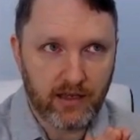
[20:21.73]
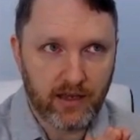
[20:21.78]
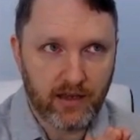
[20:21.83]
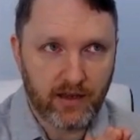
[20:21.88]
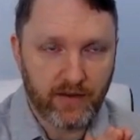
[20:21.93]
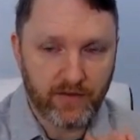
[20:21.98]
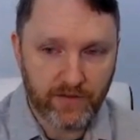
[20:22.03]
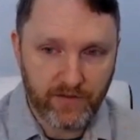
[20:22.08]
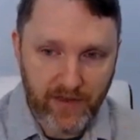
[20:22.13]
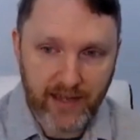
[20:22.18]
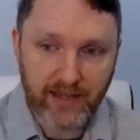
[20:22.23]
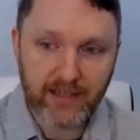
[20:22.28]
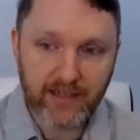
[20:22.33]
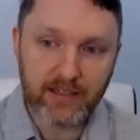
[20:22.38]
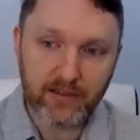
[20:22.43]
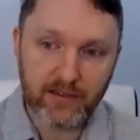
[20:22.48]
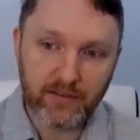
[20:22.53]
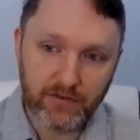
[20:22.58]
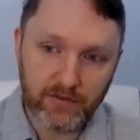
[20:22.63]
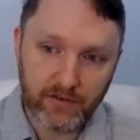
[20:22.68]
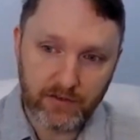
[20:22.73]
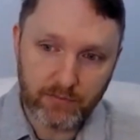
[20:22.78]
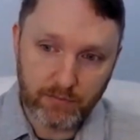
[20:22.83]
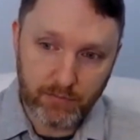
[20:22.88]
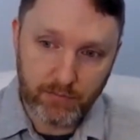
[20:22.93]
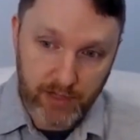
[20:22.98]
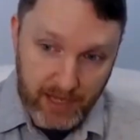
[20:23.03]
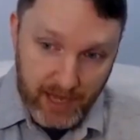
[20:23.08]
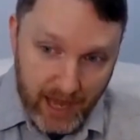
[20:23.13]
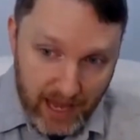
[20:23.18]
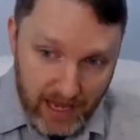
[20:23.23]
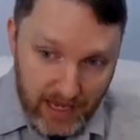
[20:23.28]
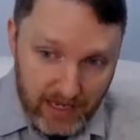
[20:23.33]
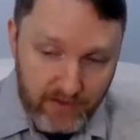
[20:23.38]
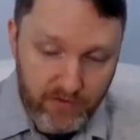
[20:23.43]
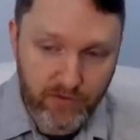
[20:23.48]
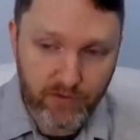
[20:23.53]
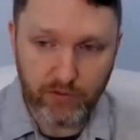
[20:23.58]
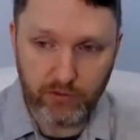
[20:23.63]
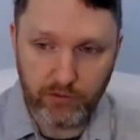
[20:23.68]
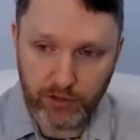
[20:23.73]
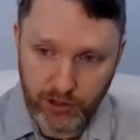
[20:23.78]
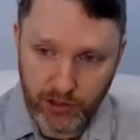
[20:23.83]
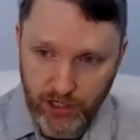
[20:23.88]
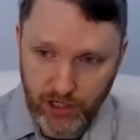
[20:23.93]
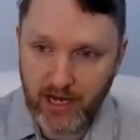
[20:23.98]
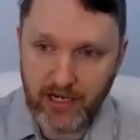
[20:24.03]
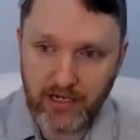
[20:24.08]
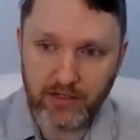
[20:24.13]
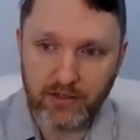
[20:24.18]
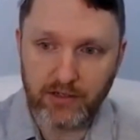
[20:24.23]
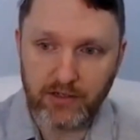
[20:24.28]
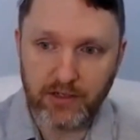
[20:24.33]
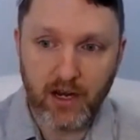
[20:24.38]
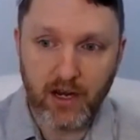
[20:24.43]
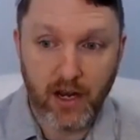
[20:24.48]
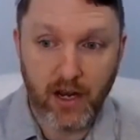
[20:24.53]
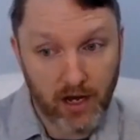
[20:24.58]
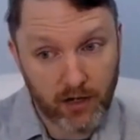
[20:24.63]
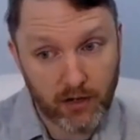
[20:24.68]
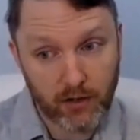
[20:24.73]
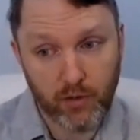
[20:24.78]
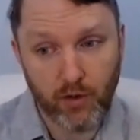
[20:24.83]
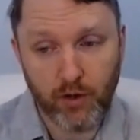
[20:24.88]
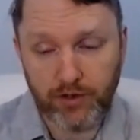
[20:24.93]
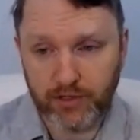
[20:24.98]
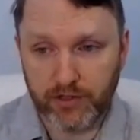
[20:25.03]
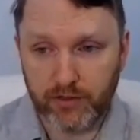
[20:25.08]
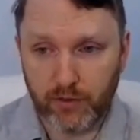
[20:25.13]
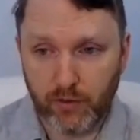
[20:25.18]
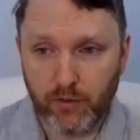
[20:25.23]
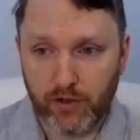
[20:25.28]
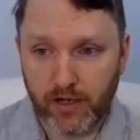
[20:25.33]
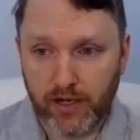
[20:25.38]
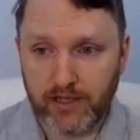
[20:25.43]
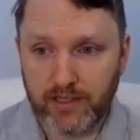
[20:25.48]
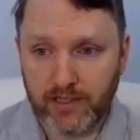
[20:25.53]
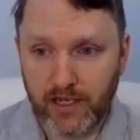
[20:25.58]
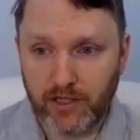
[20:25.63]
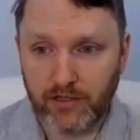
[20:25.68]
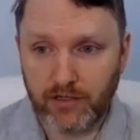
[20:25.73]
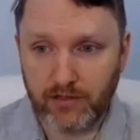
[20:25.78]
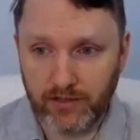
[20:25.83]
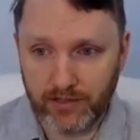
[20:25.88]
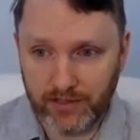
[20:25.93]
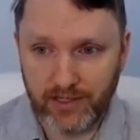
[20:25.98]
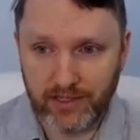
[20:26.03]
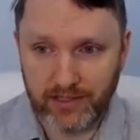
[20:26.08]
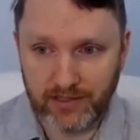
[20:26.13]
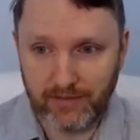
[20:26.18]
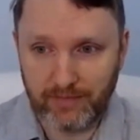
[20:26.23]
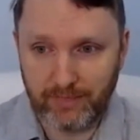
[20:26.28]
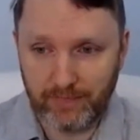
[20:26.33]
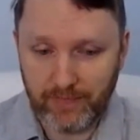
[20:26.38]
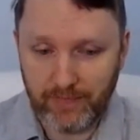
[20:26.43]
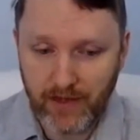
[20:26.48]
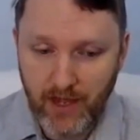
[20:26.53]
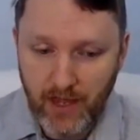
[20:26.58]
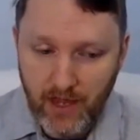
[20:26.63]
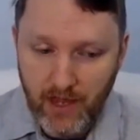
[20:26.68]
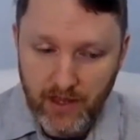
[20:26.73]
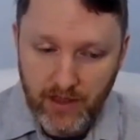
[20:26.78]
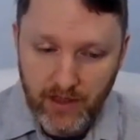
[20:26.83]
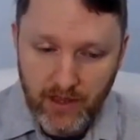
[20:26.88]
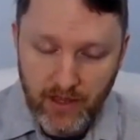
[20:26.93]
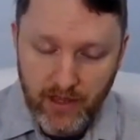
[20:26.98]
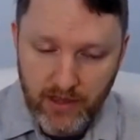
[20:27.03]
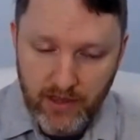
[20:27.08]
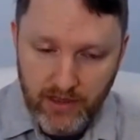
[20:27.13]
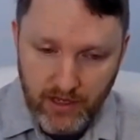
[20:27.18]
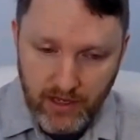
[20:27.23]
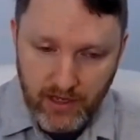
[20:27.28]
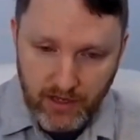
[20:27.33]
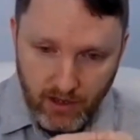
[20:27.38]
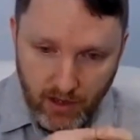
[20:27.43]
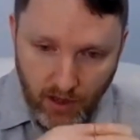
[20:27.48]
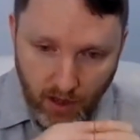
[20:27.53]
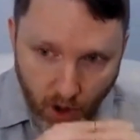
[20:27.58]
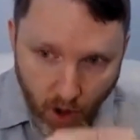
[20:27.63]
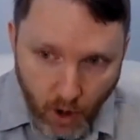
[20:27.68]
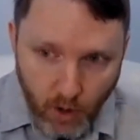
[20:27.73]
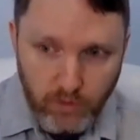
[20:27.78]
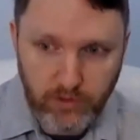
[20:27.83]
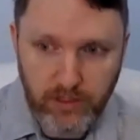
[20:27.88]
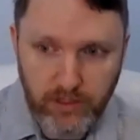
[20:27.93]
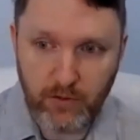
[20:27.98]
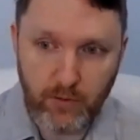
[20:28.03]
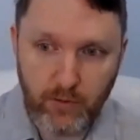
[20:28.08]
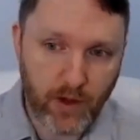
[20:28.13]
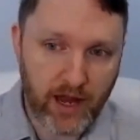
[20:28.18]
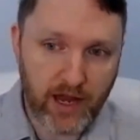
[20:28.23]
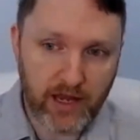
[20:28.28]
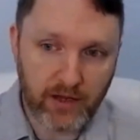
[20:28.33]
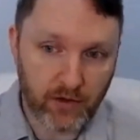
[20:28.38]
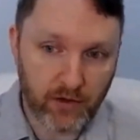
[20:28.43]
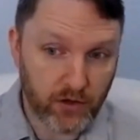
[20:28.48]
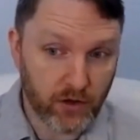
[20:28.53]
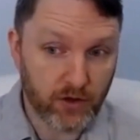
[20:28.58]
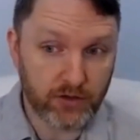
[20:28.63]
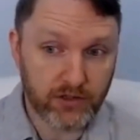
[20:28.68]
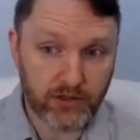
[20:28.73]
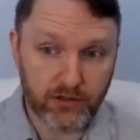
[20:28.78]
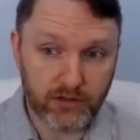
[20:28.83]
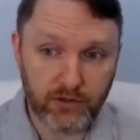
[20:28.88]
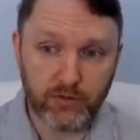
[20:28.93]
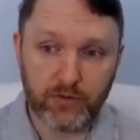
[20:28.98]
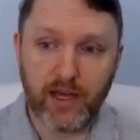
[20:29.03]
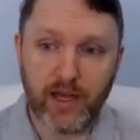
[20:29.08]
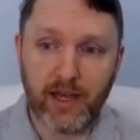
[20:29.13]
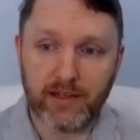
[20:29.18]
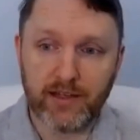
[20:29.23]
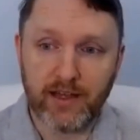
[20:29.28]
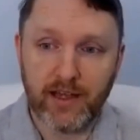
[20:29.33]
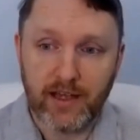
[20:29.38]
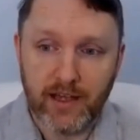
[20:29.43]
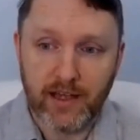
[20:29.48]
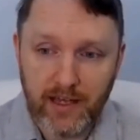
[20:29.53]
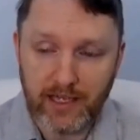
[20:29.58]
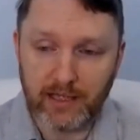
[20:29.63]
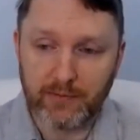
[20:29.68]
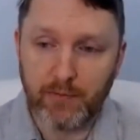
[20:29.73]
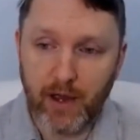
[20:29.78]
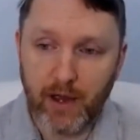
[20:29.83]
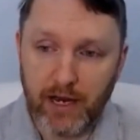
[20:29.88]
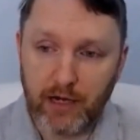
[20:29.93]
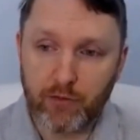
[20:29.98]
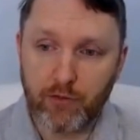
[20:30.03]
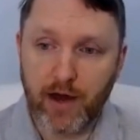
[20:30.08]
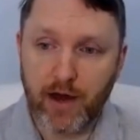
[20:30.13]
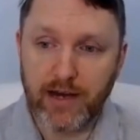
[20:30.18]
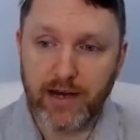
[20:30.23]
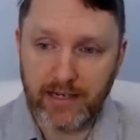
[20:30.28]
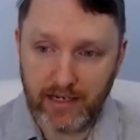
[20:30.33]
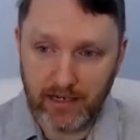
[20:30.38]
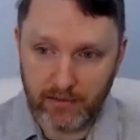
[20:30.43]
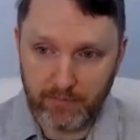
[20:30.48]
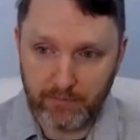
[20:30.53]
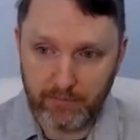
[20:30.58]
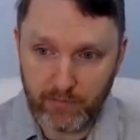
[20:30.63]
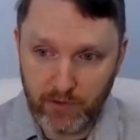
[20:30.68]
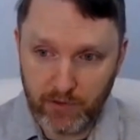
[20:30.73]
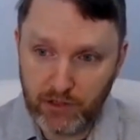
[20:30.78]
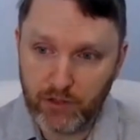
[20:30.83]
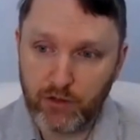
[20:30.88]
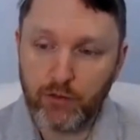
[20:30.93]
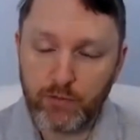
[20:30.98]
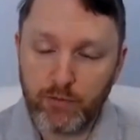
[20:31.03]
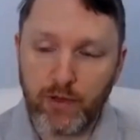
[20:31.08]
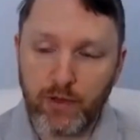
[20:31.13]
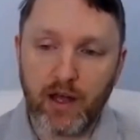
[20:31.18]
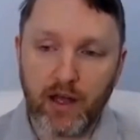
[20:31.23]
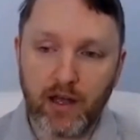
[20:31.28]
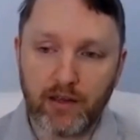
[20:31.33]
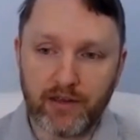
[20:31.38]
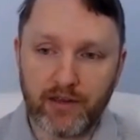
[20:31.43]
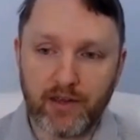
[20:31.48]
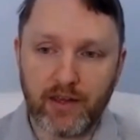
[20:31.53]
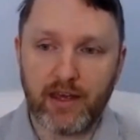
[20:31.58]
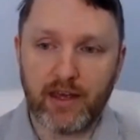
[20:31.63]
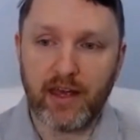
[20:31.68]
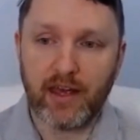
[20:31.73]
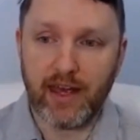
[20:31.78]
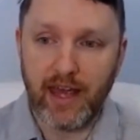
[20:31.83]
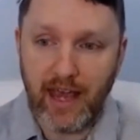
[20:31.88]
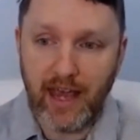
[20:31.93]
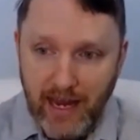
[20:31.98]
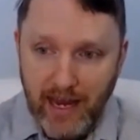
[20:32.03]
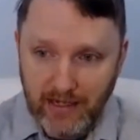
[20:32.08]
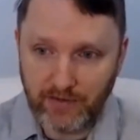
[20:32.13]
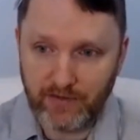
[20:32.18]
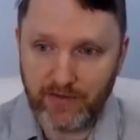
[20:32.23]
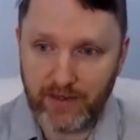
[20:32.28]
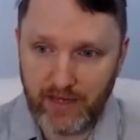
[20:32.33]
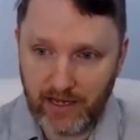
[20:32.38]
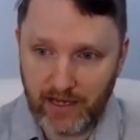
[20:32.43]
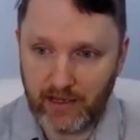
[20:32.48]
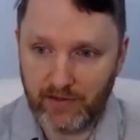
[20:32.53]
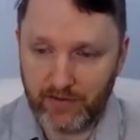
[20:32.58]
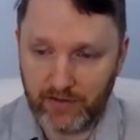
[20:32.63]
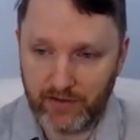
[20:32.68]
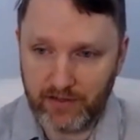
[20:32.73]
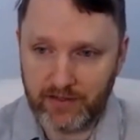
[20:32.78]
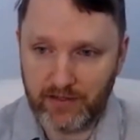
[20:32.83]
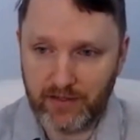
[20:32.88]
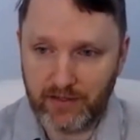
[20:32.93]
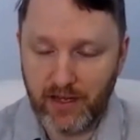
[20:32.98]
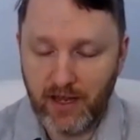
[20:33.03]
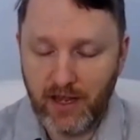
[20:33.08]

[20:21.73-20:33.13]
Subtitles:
effective behavioral change across an organizational system, the only way you're going to do that is by creating a new path ahead of the elephant.